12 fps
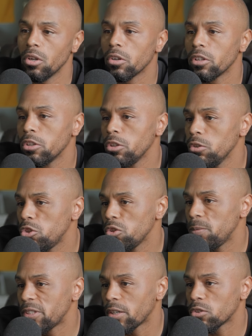you go to your
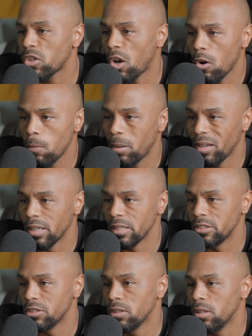YouTube channel's
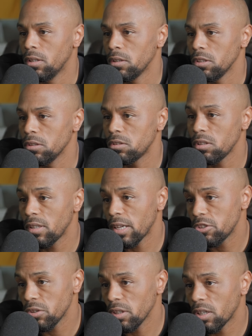homepage, you'll see
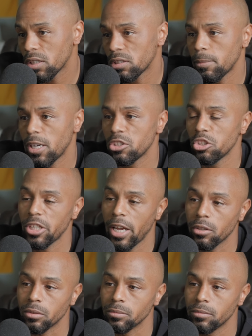that you can customize your
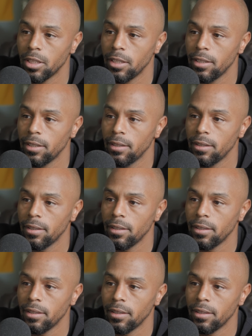channel.
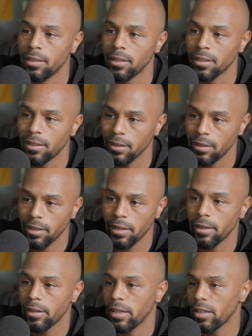Click
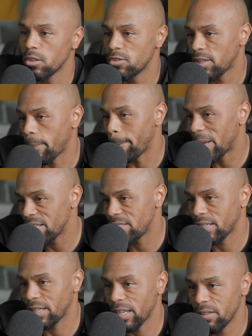there and go to the
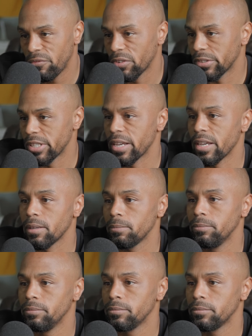basic info tab.